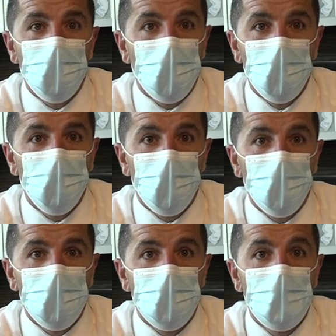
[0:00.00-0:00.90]

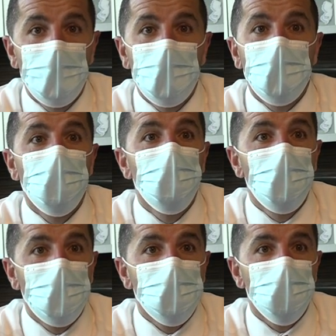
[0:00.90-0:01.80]
hardworking and
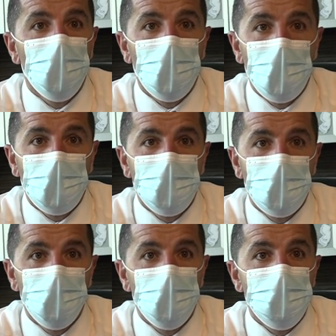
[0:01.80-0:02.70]
committed to her
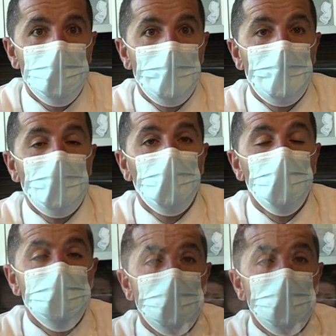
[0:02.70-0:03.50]
academics and was